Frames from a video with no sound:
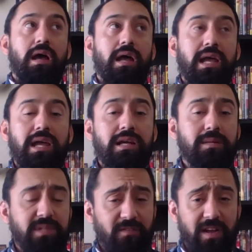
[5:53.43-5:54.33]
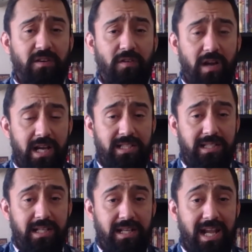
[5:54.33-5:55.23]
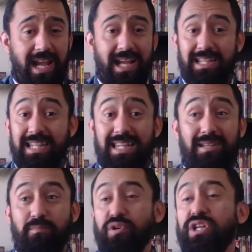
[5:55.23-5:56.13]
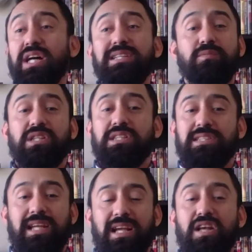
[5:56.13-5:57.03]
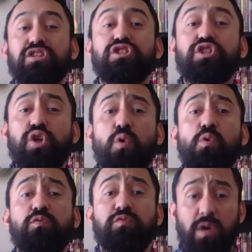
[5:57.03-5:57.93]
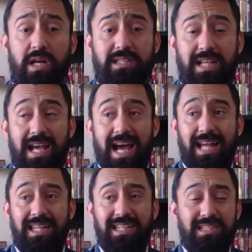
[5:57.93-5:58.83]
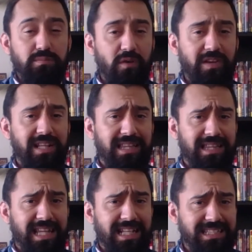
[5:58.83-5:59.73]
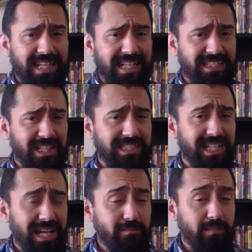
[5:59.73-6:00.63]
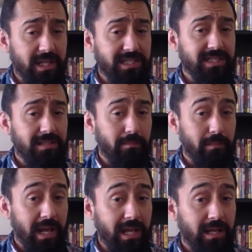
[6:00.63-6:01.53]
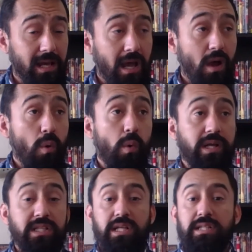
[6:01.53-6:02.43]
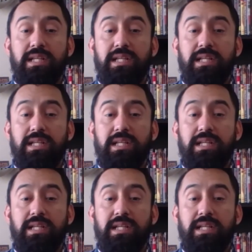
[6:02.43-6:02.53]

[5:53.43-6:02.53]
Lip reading: In comes Event Horizon, and the production was just like so rushed. I think this movie, they said it took 10 months to make, which is